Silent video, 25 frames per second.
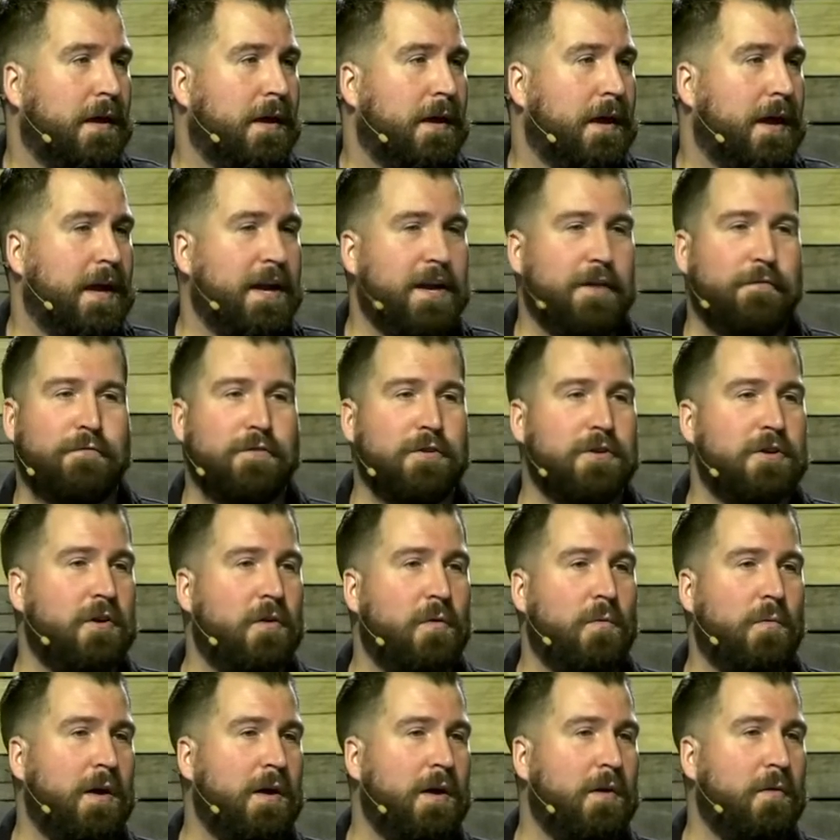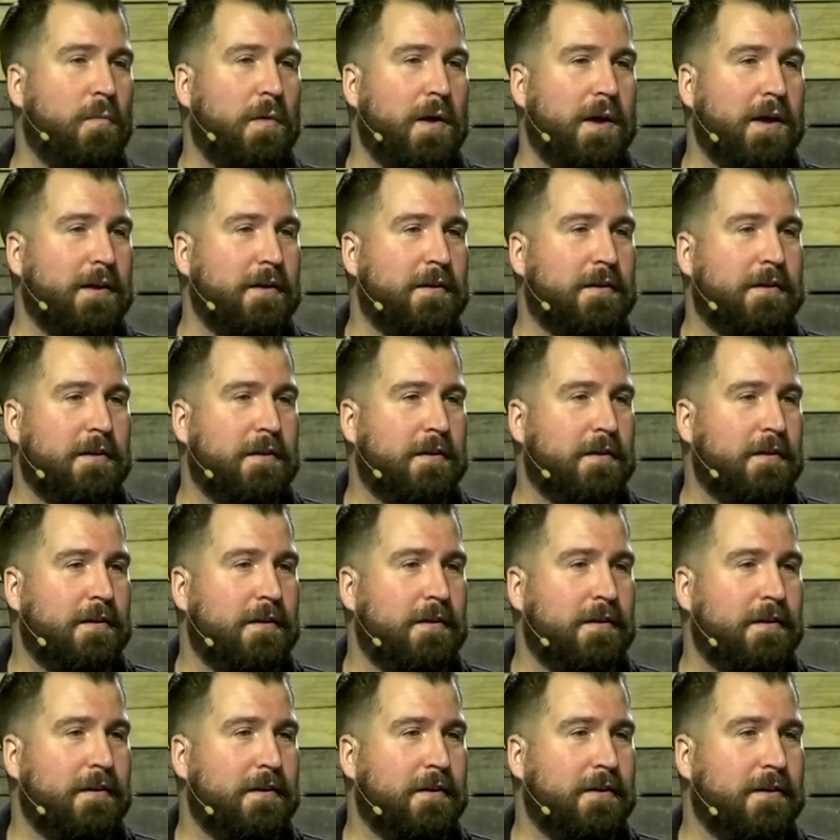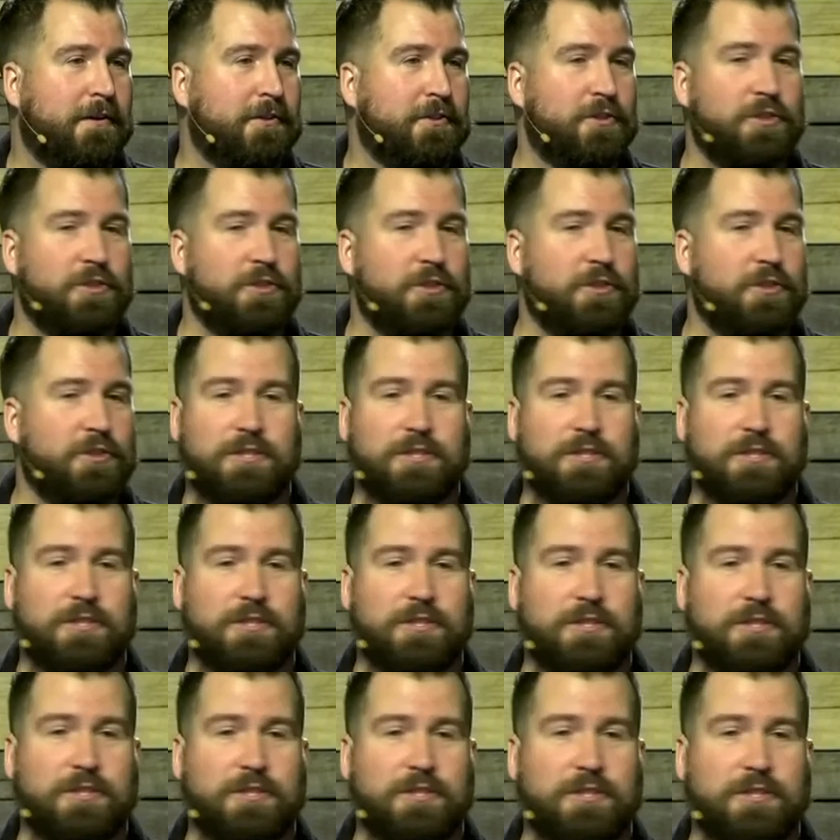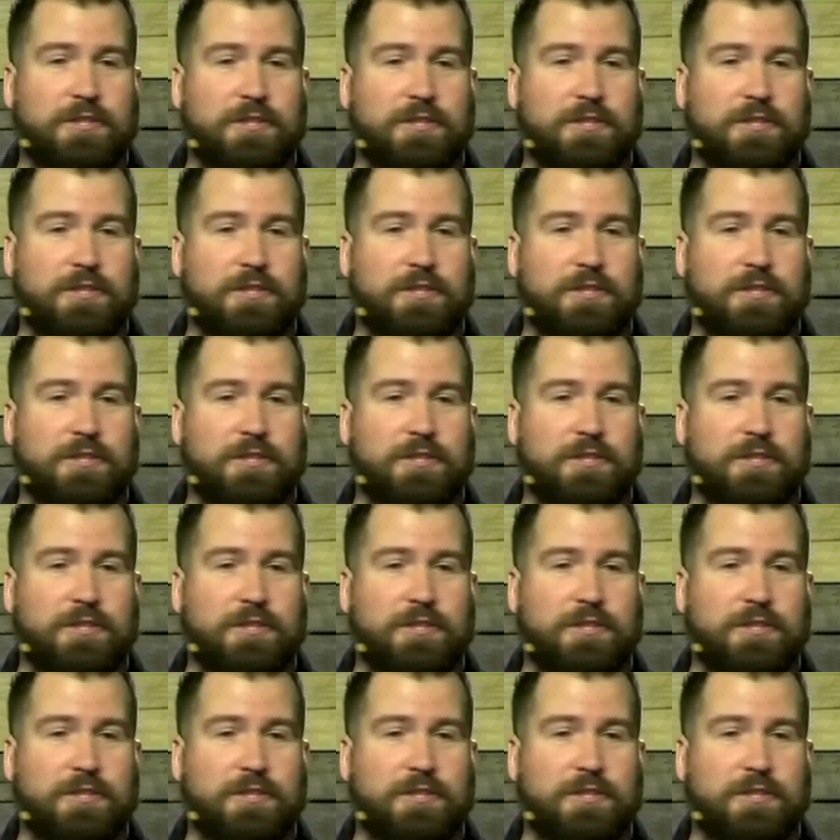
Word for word: And if you don't want to wait, just get involved.